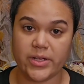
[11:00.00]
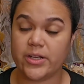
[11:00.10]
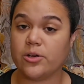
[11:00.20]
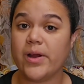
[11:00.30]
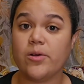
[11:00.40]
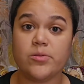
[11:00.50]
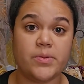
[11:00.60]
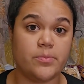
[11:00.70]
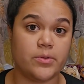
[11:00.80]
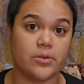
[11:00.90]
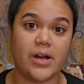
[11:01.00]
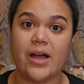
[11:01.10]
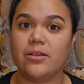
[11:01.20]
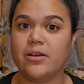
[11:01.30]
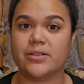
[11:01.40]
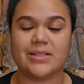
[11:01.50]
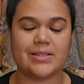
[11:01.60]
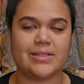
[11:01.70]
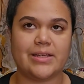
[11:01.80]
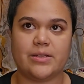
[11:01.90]
interact with people, or how long does
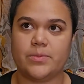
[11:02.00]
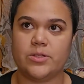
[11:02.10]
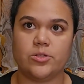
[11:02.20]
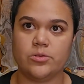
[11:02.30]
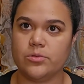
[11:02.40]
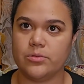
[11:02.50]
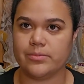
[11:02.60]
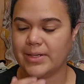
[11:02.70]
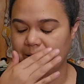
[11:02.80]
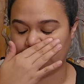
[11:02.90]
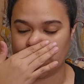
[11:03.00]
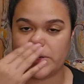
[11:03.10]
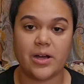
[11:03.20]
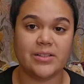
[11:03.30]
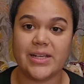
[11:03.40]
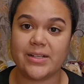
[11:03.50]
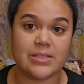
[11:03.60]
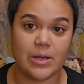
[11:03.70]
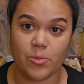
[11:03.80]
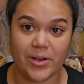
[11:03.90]
it take me to, I don't know, contact
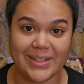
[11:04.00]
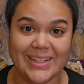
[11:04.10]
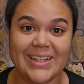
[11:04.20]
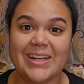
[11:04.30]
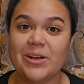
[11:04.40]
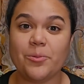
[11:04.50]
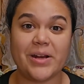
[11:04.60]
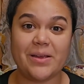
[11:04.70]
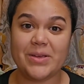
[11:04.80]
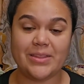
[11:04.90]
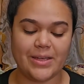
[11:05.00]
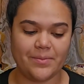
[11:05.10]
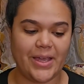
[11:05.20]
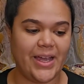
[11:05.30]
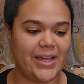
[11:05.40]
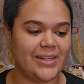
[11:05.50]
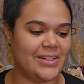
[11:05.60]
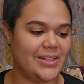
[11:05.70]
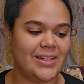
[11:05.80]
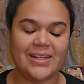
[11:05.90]
someone when I meet them. And
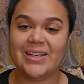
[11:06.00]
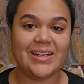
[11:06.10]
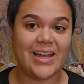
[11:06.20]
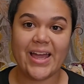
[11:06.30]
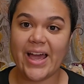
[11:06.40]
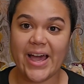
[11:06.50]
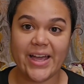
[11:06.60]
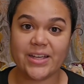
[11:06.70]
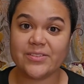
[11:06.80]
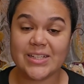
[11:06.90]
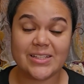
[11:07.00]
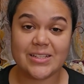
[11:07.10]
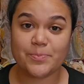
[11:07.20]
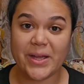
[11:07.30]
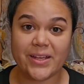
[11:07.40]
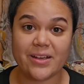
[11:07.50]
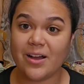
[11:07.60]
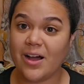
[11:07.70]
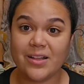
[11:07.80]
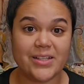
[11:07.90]
I did this back in
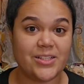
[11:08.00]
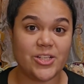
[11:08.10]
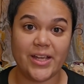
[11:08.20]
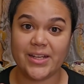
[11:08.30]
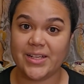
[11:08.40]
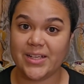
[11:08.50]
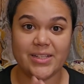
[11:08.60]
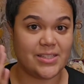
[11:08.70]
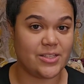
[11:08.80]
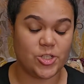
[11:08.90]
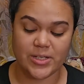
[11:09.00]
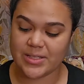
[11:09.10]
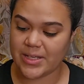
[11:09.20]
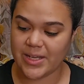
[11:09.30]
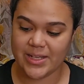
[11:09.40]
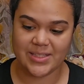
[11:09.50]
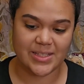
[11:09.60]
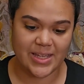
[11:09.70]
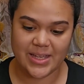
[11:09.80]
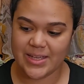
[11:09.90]
college, and it just hit
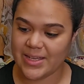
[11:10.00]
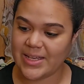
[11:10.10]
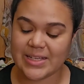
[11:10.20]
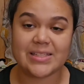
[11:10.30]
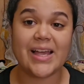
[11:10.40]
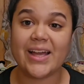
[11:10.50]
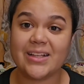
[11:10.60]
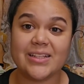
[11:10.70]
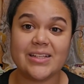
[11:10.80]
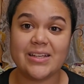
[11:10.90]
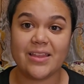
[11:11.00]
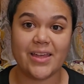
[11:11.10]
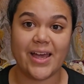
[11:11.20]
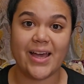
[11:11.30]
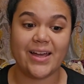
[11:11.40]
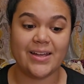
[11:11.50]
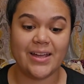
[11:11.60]
exactly that.